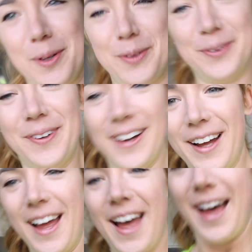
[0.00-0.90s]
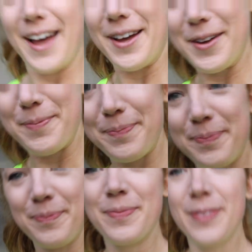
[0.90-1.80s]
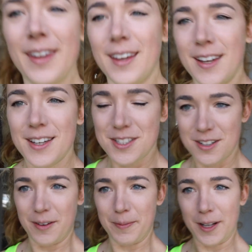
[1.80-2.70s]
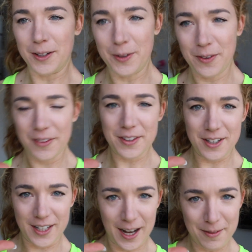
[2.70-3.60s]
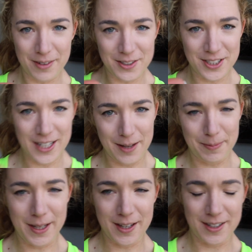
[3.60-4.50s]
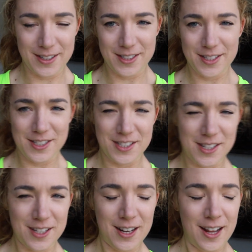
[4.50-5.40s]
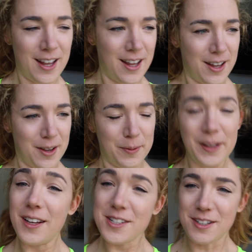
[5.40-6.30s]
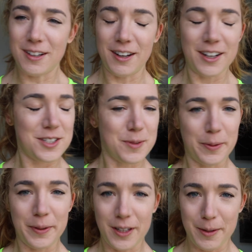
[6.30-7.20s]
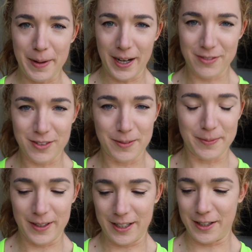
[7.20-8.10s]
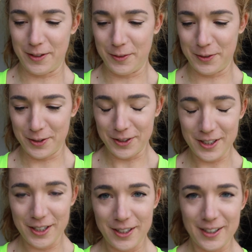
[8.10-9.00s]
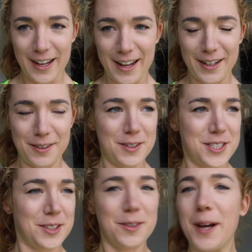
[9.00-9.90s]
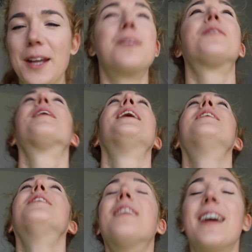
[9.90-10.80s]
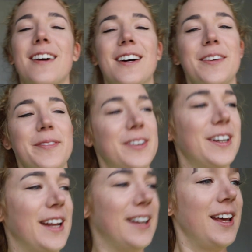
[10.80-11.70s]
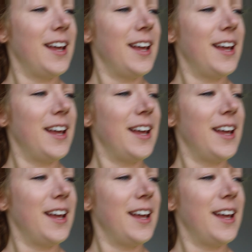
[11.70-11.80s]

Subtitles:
cool. So I'm gonna hold the camera today because we lost our luggage when we got back from New York, and it was a great honeymoon. And